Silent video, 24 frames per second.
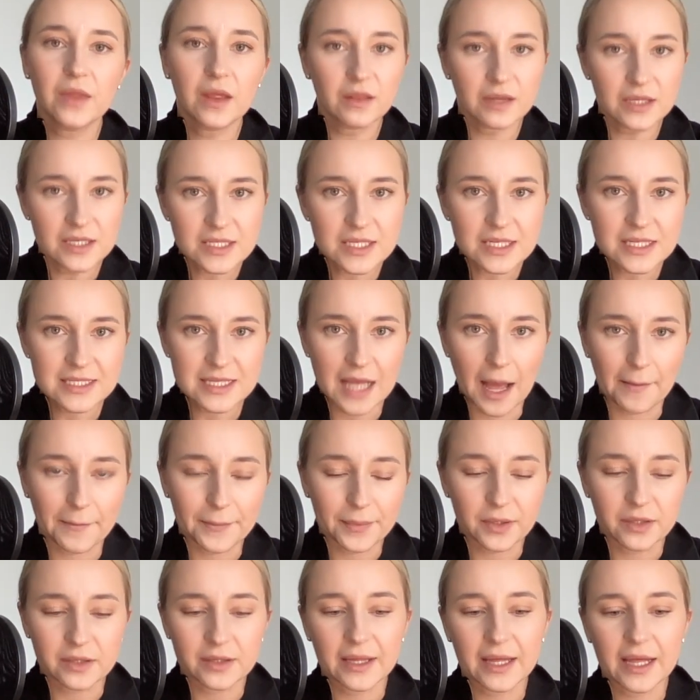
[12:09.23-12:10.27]
This
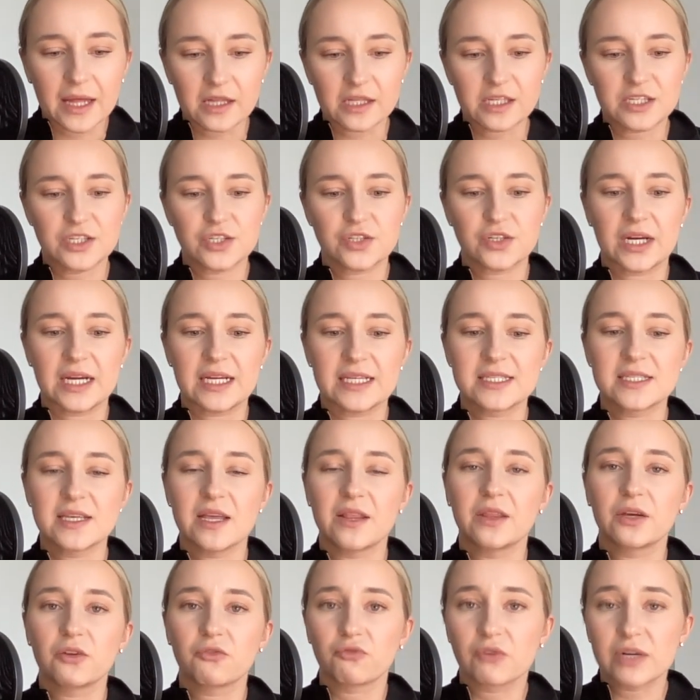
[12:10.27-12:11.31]
example illustrates
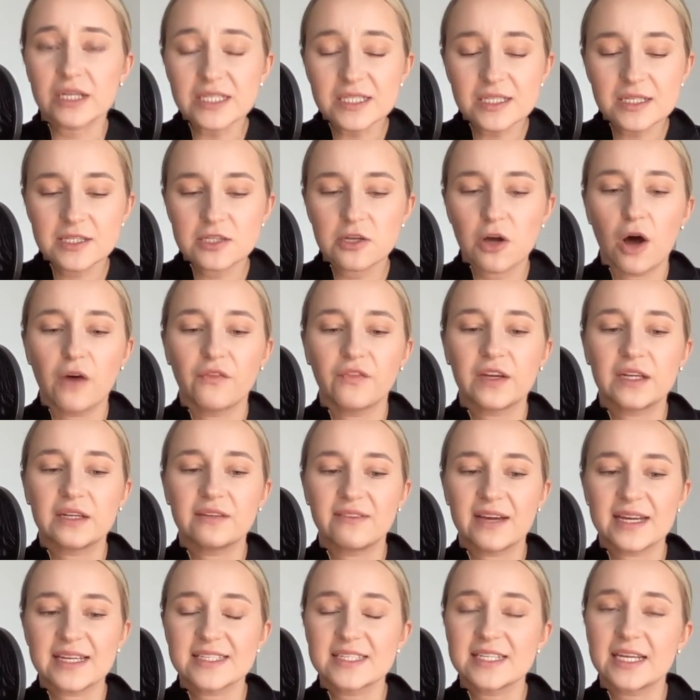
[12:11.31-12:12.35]
the risks of
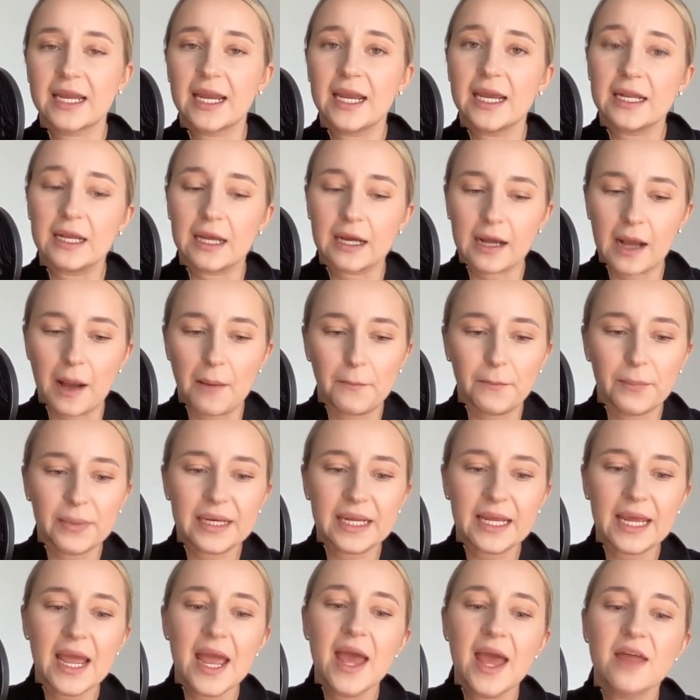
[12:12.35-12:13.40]
investing in a
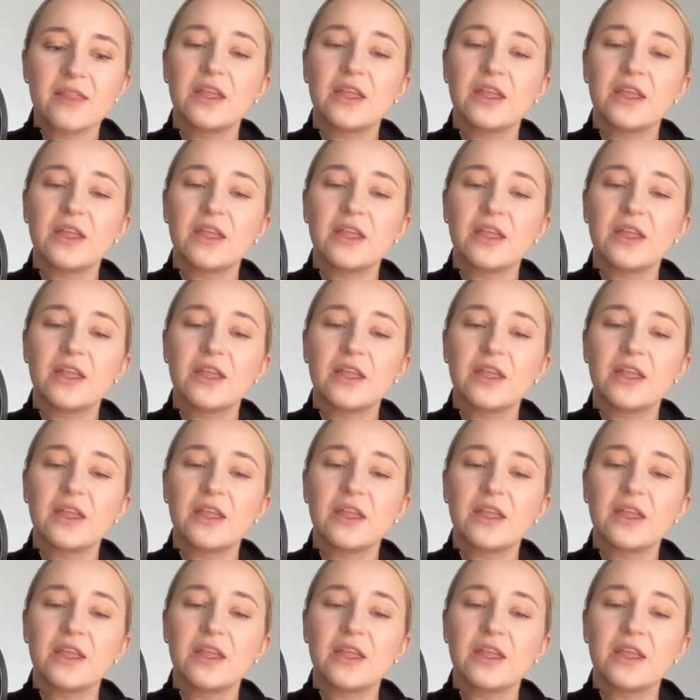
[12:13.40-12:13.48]
company